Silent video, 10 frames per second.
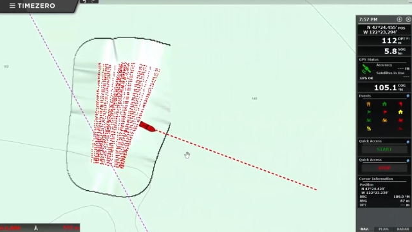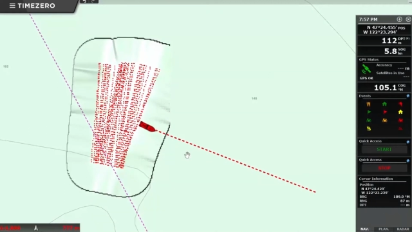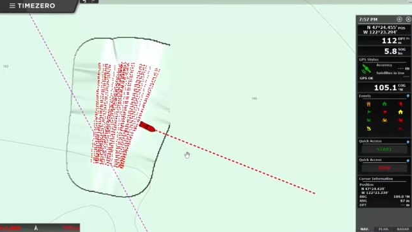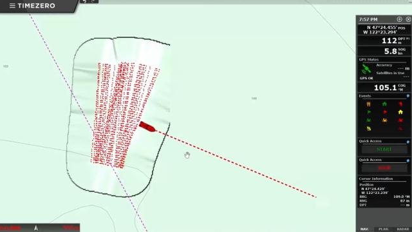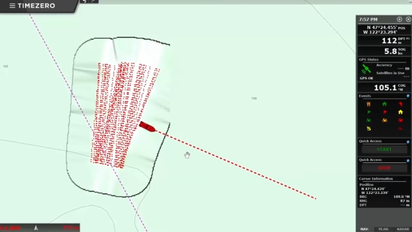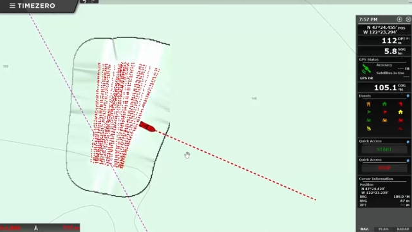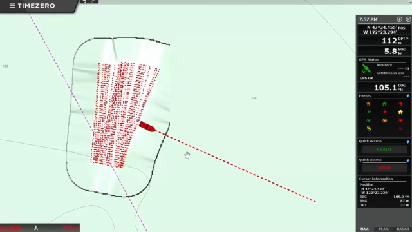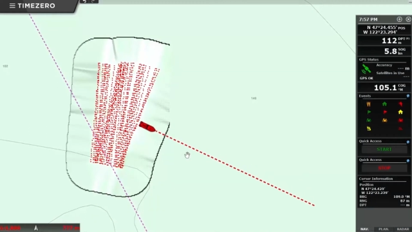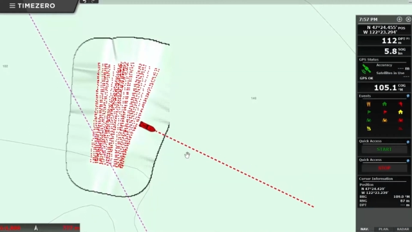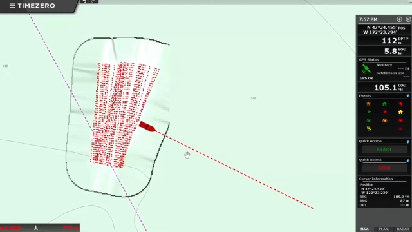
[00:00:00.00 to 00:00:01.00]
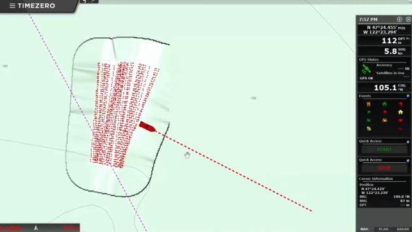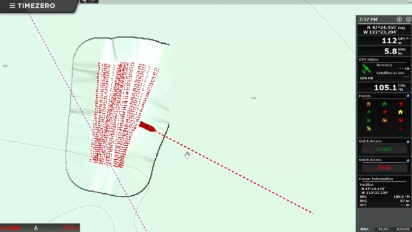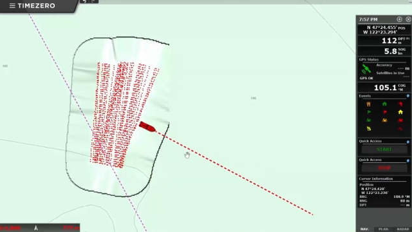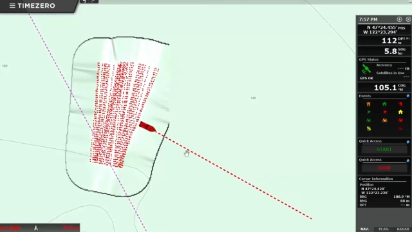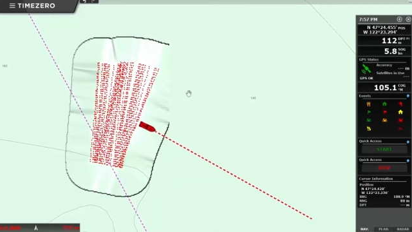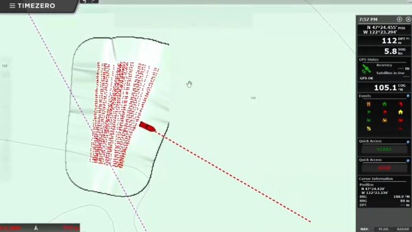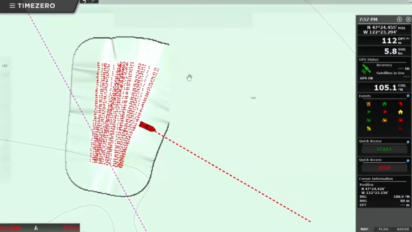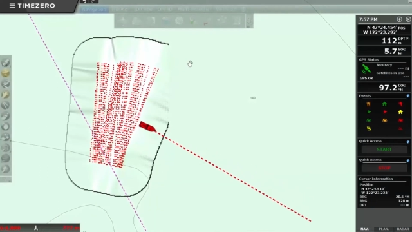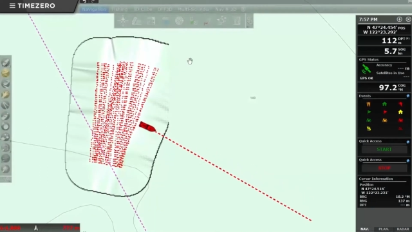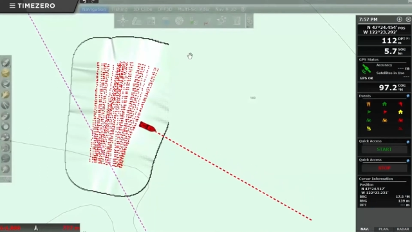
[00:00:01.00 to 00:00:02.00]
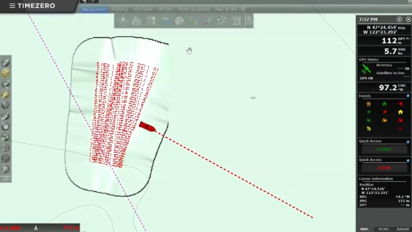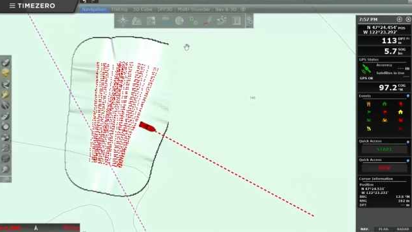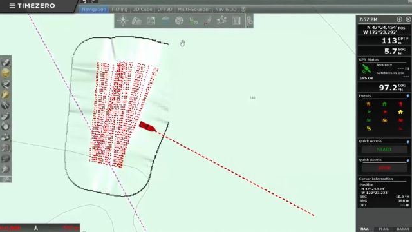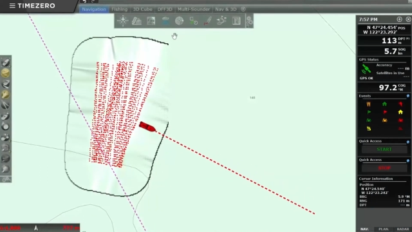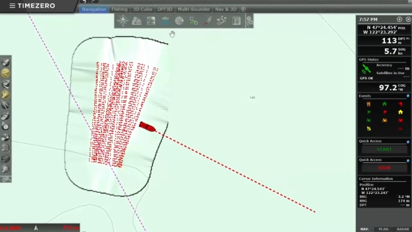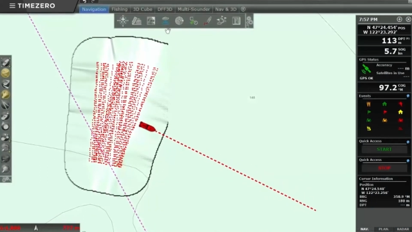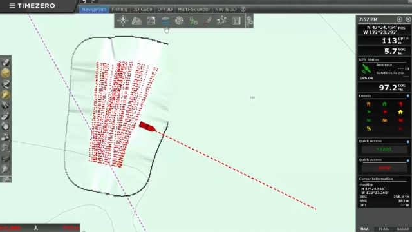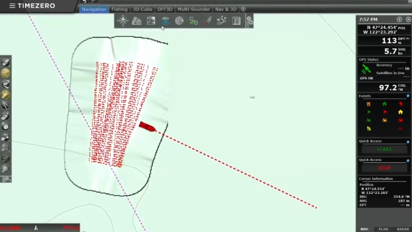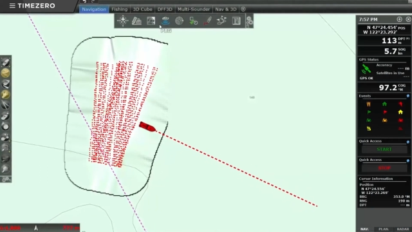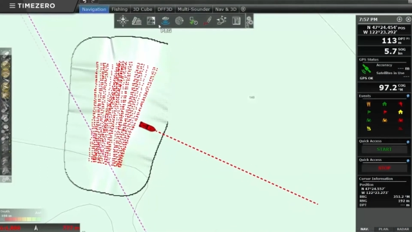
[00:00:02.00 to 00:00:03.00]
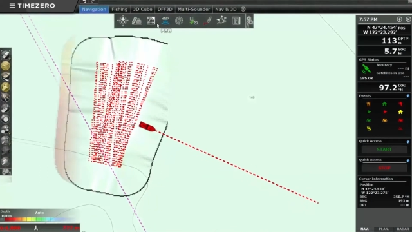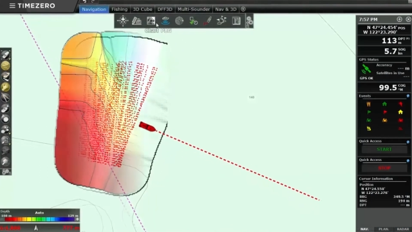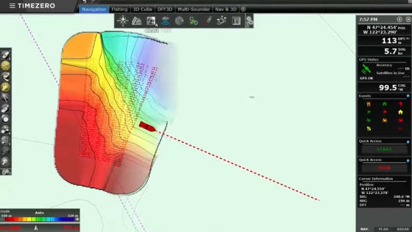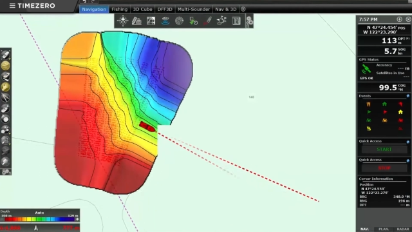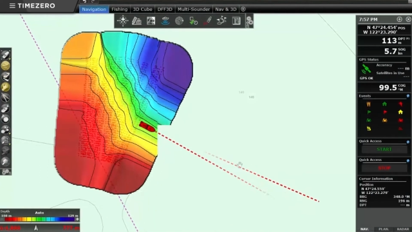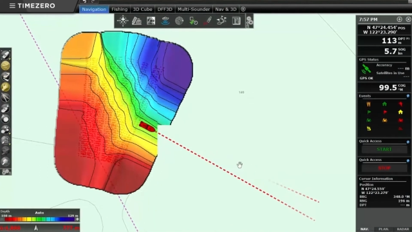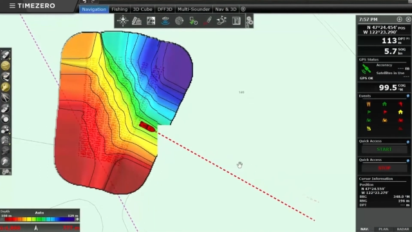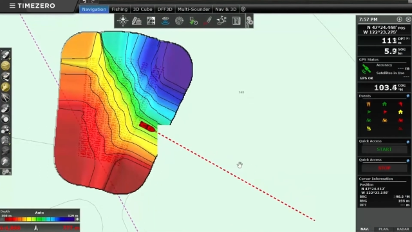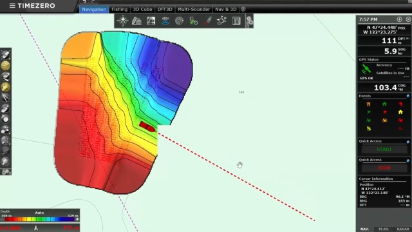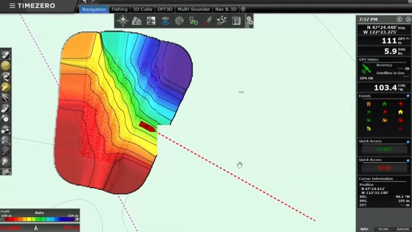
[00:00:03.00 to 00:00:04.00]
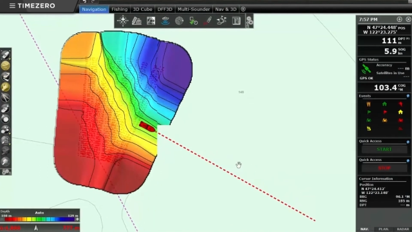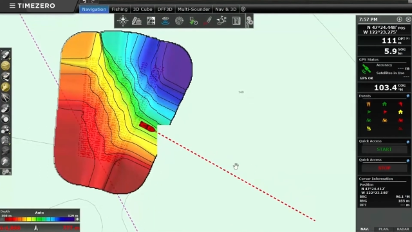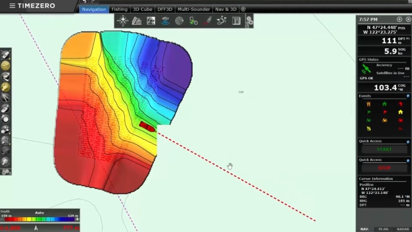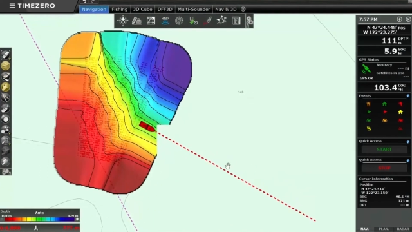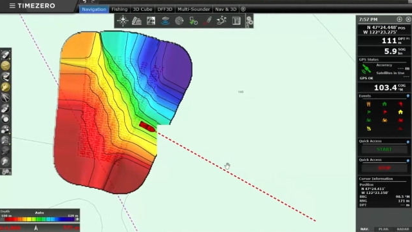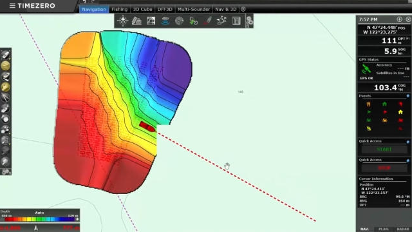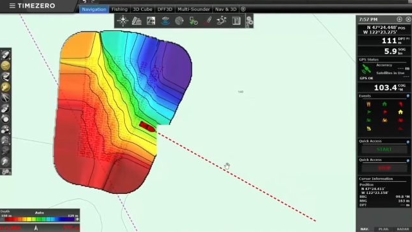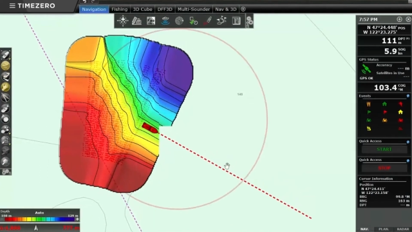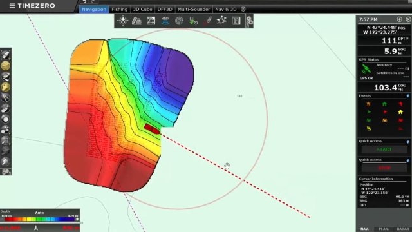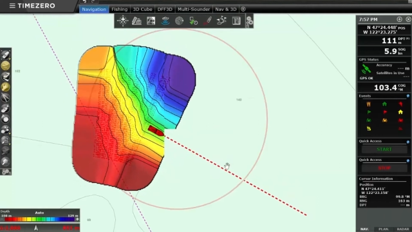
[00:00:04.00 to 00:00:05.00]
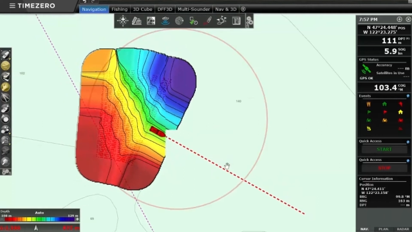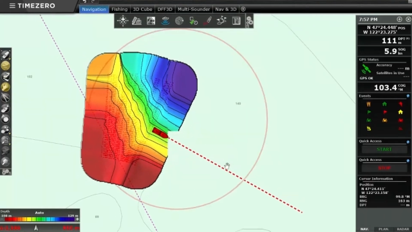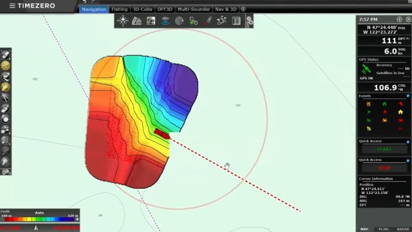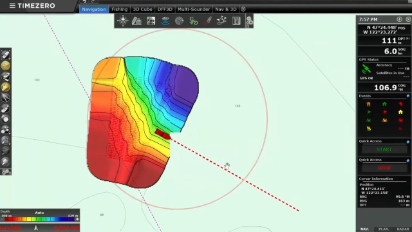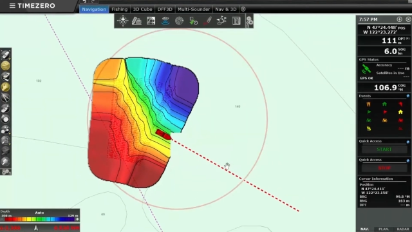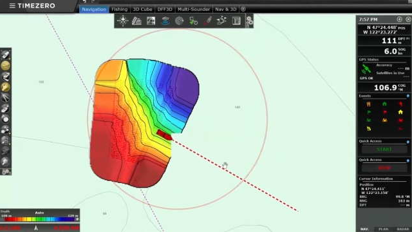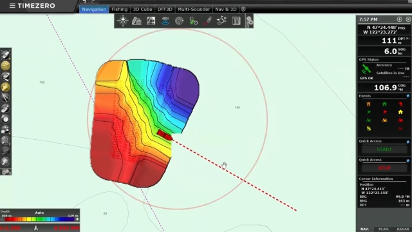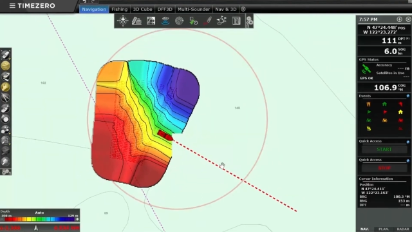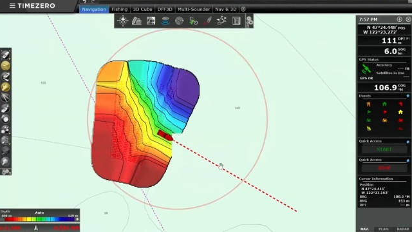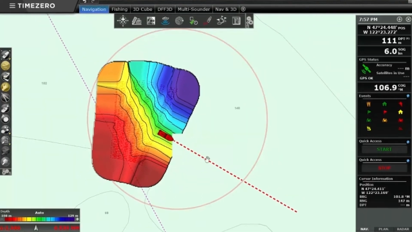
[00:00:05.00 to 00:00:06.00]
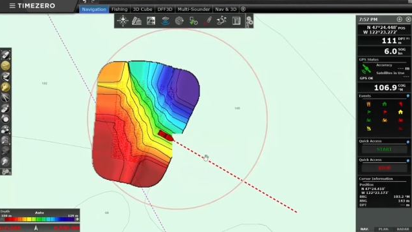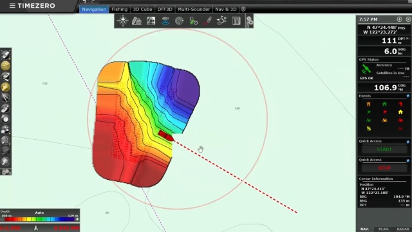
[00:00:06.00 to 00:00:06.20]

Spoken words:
(no speaker visible)